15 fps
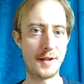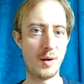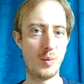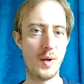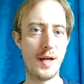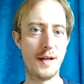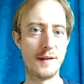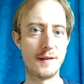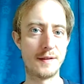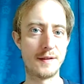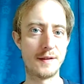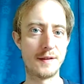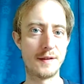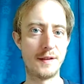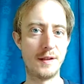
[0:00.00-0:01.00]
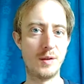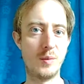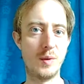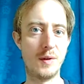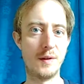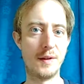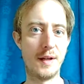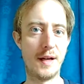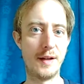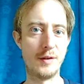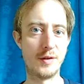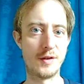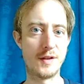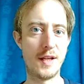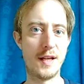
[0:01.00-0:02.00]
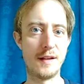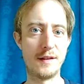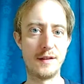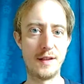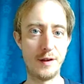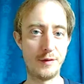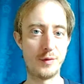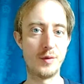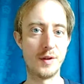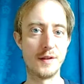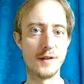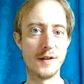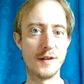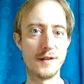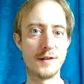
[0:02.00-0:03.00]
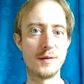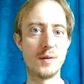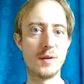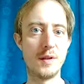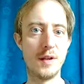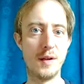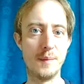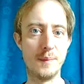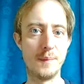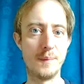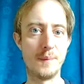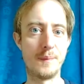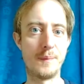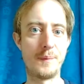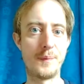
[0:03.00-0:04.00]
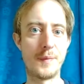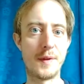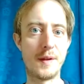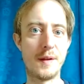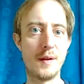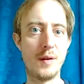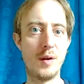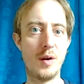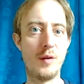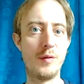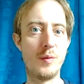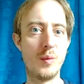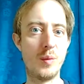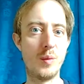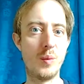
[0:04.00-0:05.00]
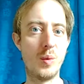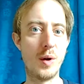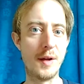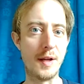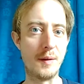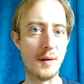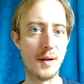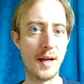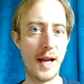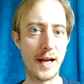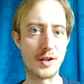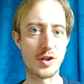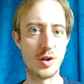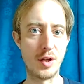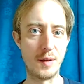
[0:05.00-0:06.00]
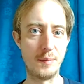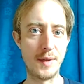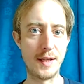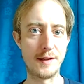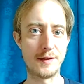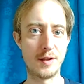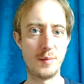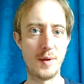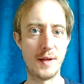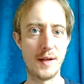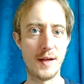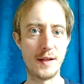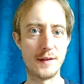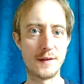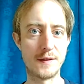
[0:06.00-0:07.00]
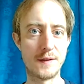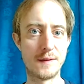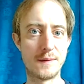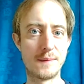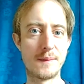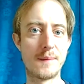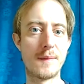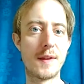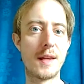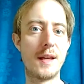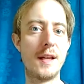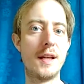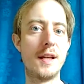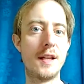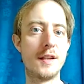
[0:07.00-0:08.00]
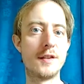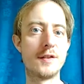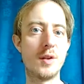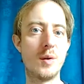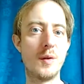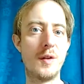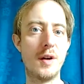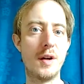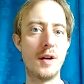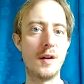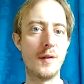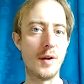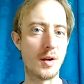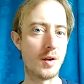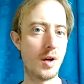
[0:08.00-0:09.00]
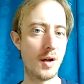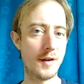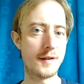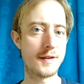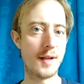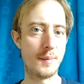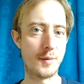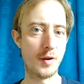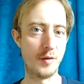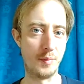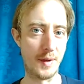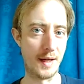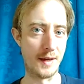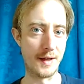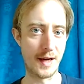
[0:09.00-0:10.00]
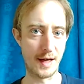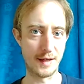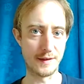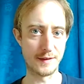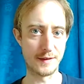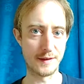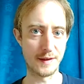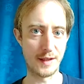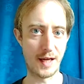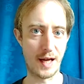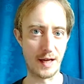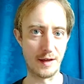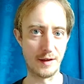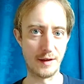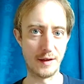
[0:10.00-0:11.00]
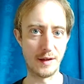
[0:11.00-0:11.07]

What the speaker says: ways. You will understand differences of what it actually means to be nice. So the concept of being nice and